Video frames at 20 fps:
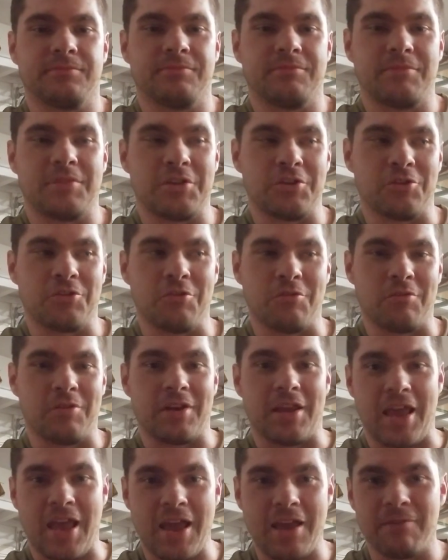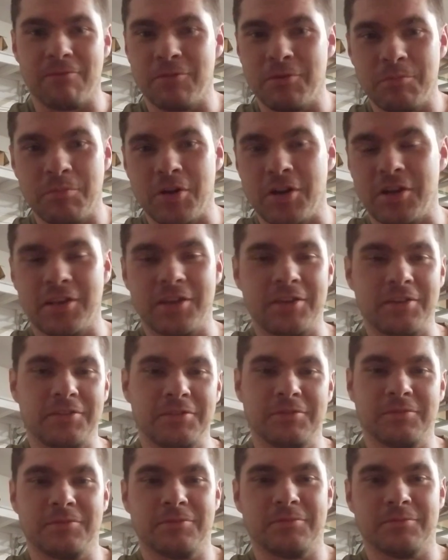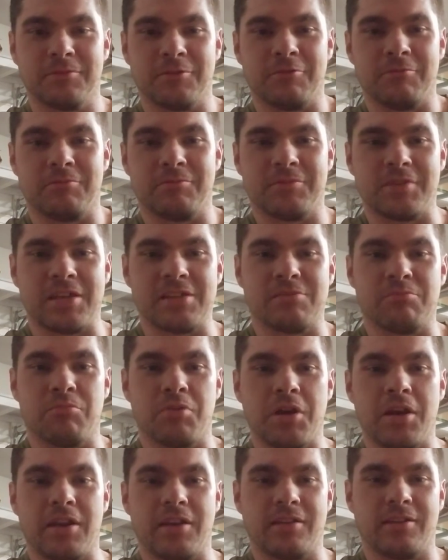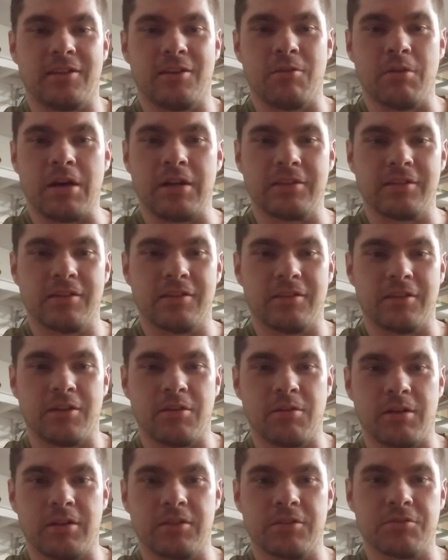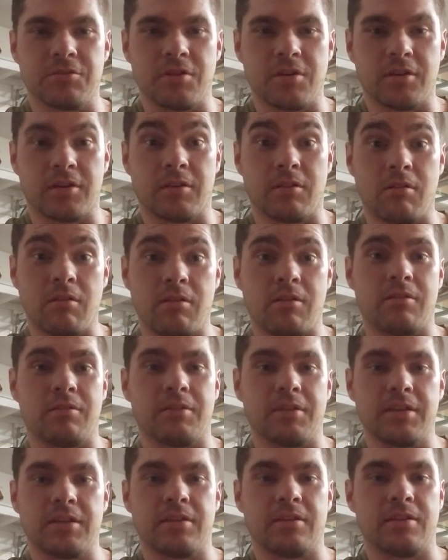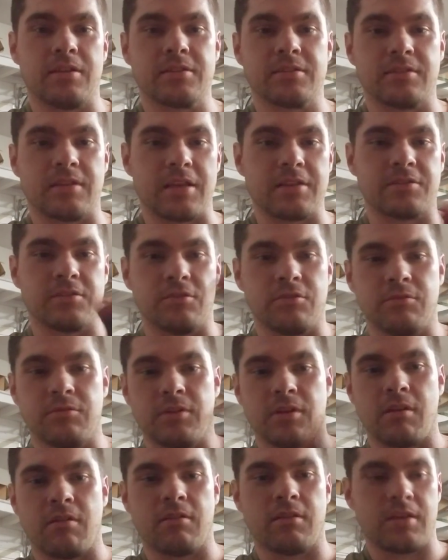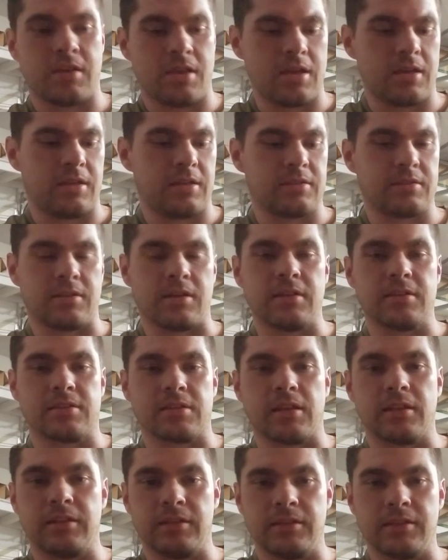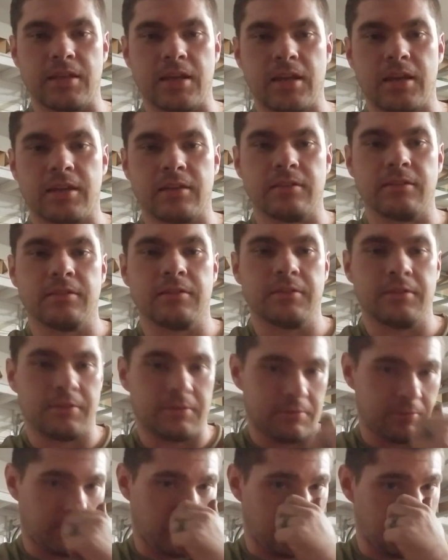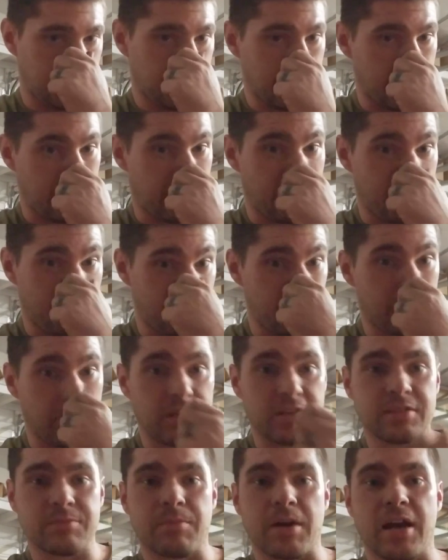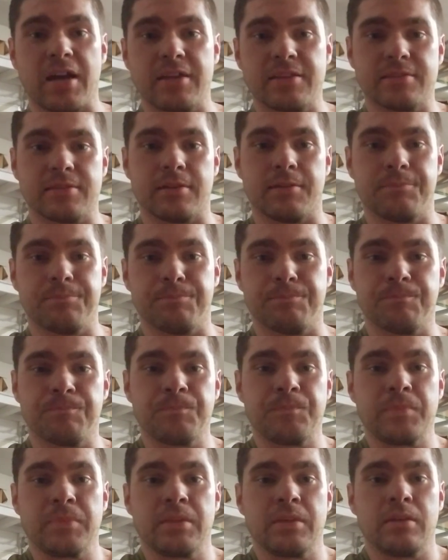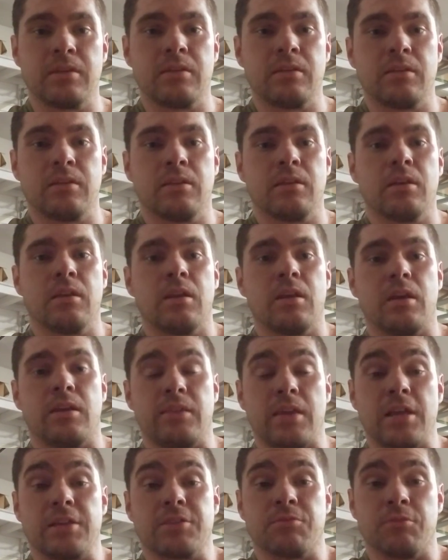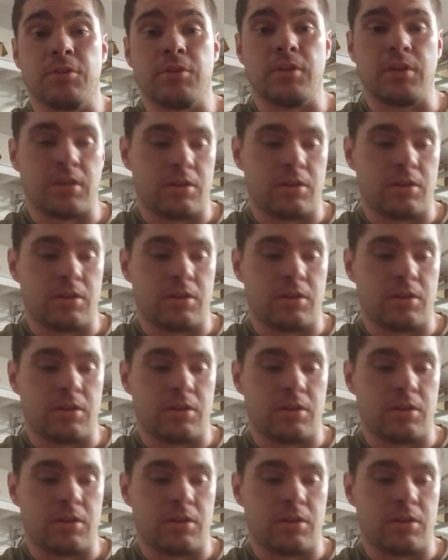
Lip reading: And you're going to everybody, takes a break, and they go out there and they go on the truck, and, oh, yeah, that's a new one. Oh, yeah, that's nice. I need that, right? And everybody's buying something. And that's where you can get